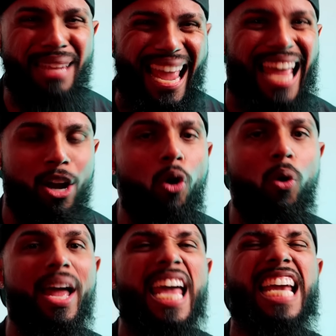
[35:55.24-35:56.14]
me at
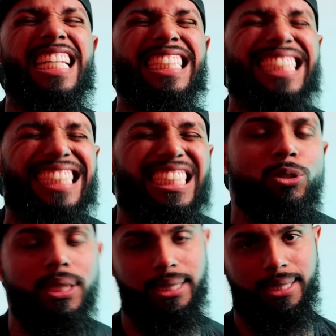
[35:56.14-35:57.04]
all. It
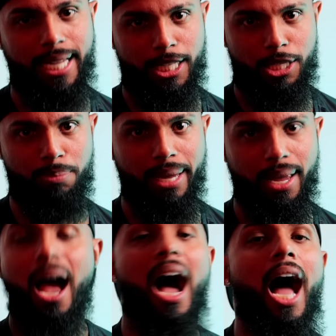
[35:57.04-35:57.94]
irritates me.
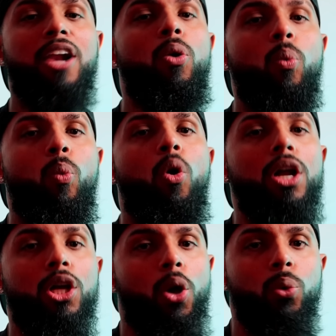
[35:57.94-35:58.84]
I don't want
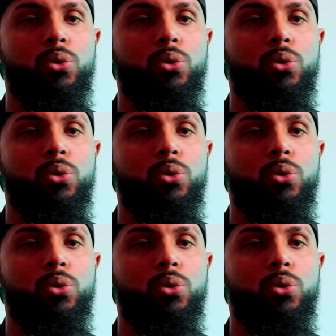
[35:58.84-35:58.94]
to go